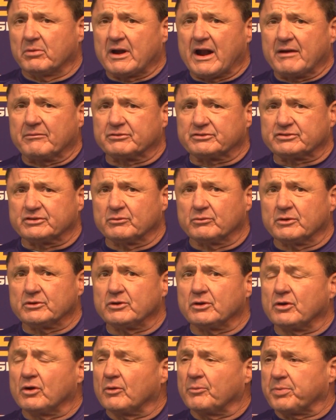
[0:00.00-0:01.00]
But obviously,
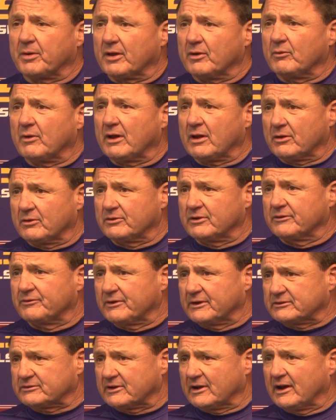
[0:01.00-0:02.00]
when you don't play well on
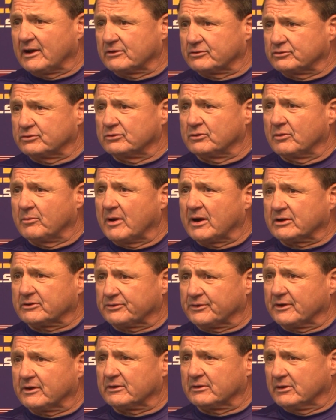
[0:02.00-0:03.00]
defense at LSU,
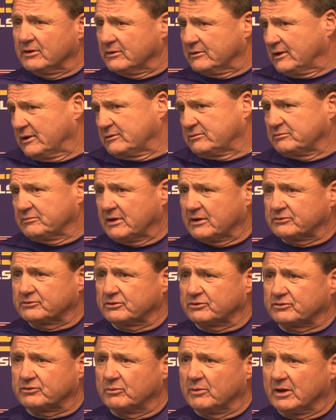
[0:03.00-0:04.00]
nobody's feeling good. That's
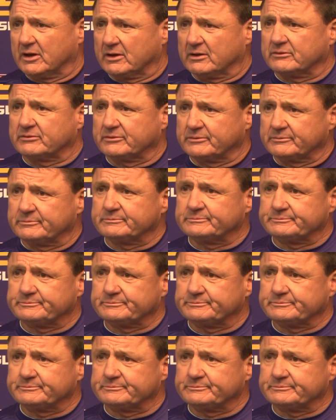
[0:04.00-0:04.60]
just the way it is.